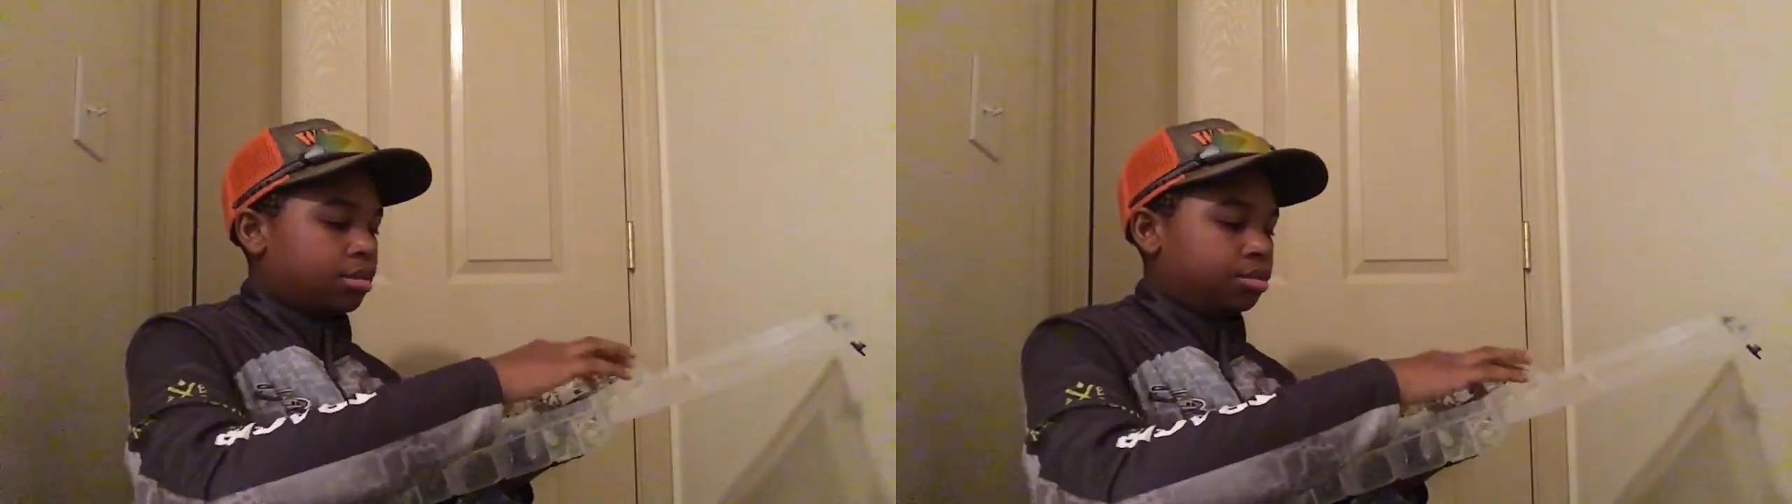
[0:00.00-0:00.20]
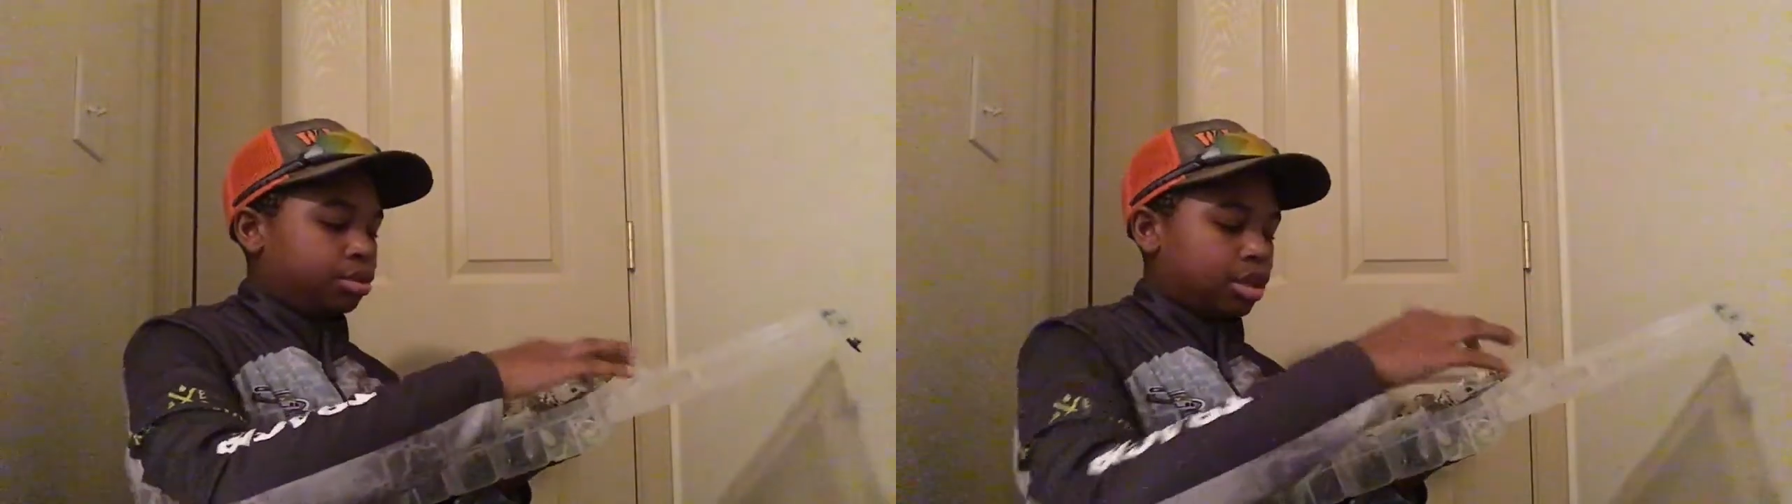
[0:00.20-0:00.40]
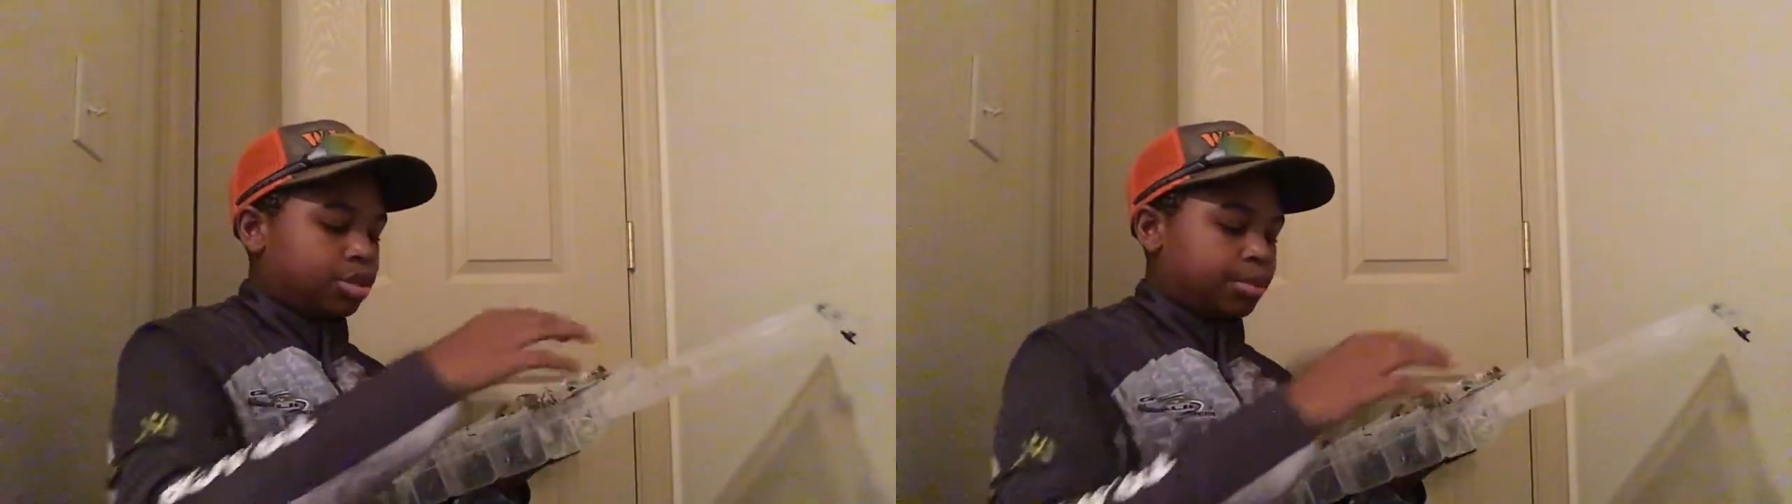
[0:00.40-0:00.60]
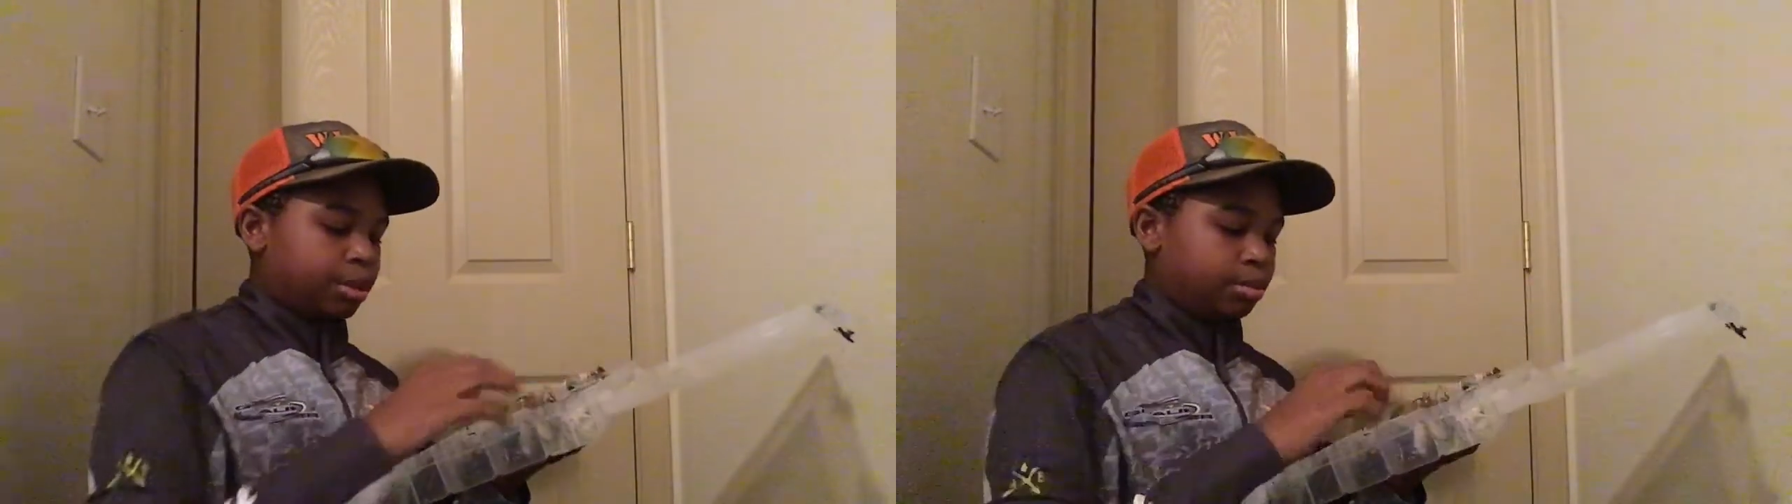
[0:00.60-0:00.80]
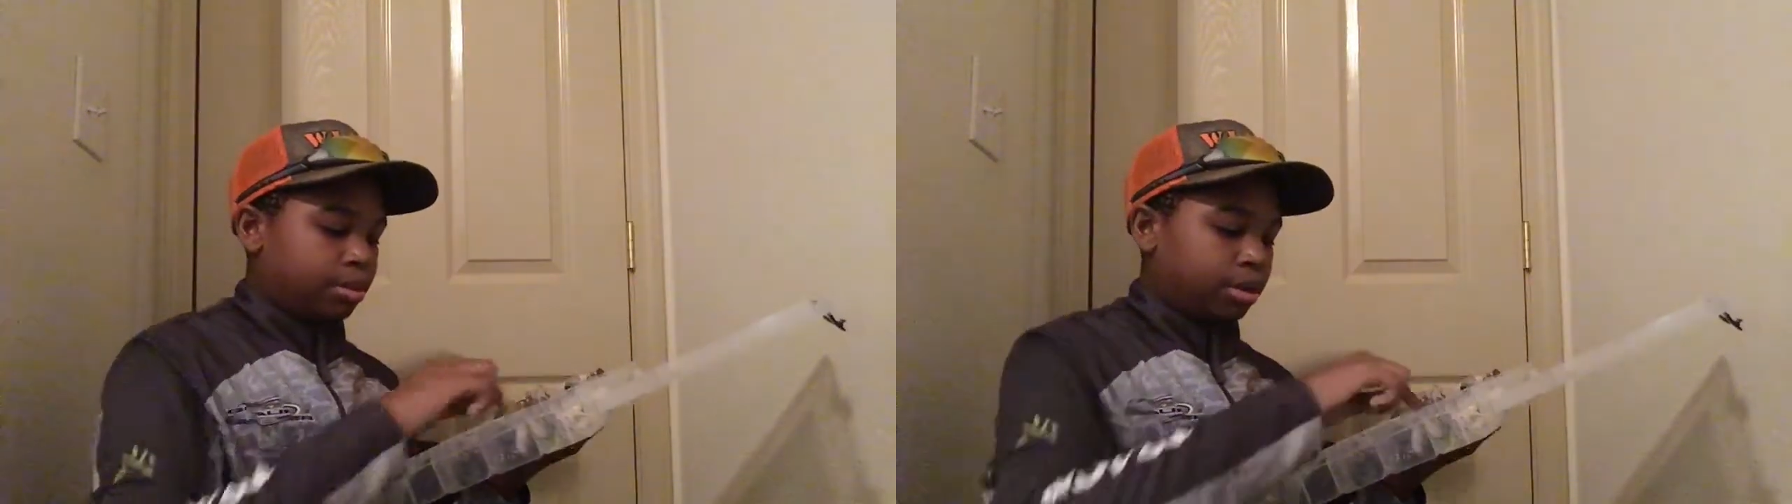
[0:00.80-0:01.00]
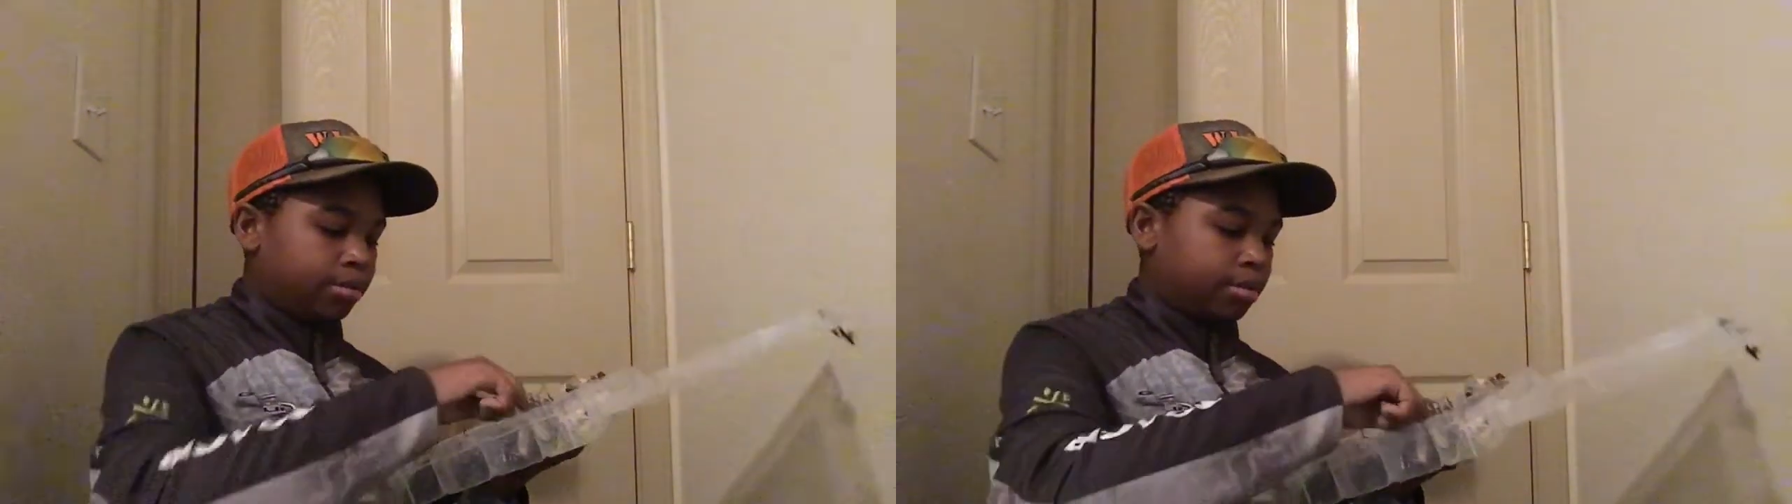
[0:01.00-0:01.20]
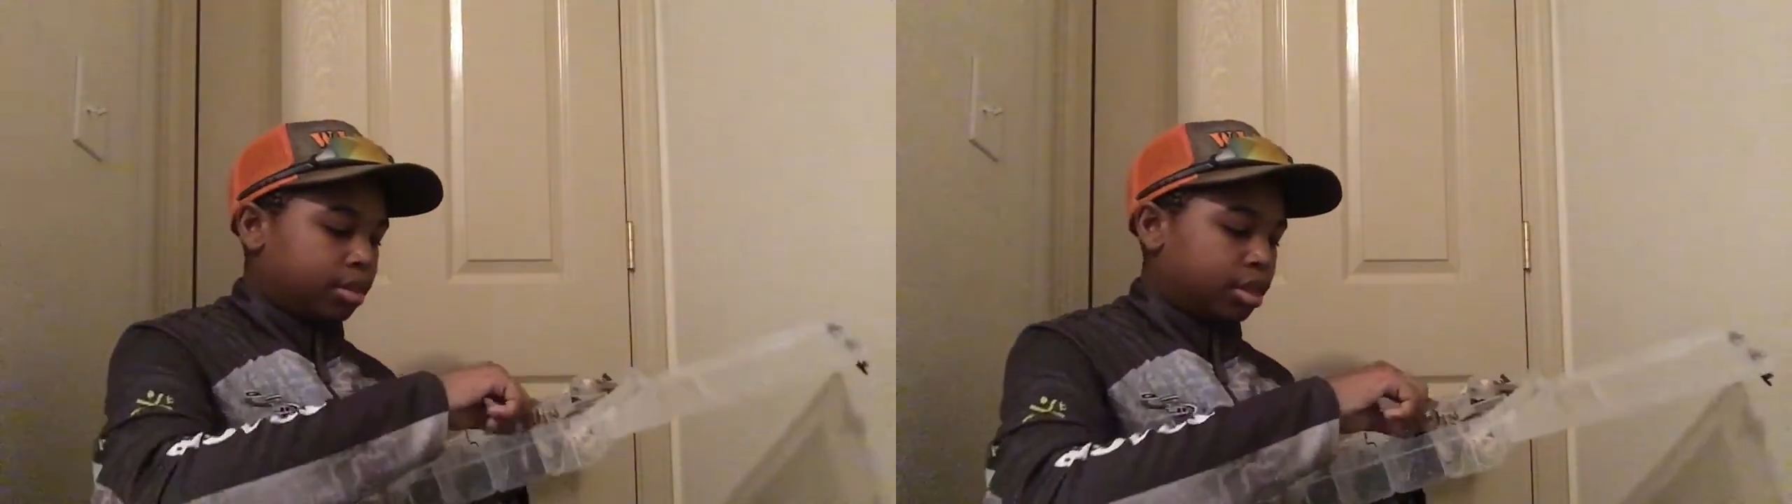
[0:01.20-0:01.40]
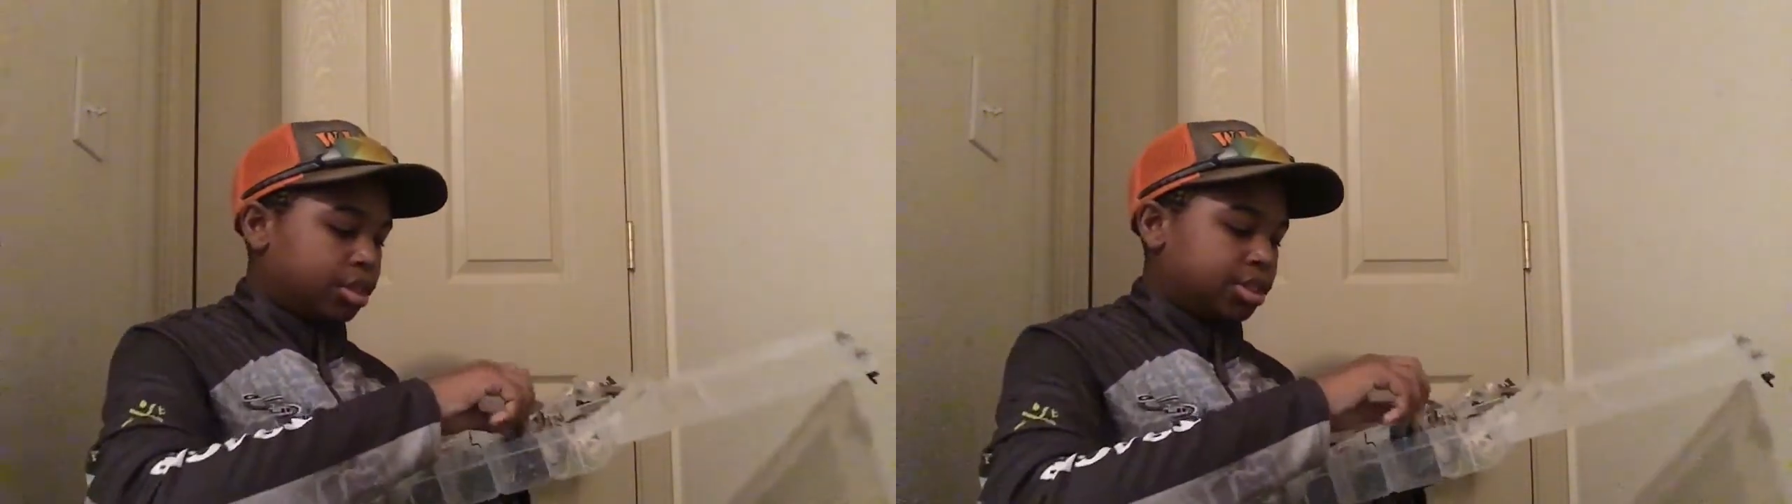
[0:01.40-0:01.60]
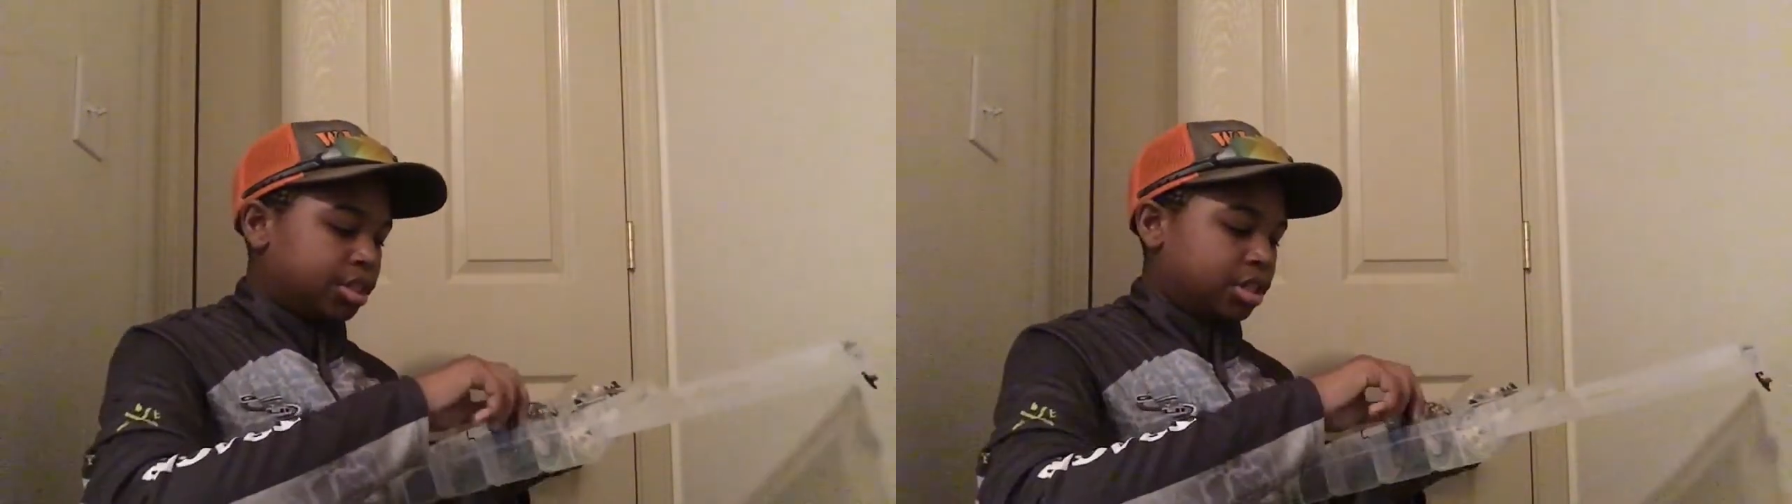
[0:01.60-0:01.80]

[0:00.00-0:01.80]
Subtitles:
spinnerbait. This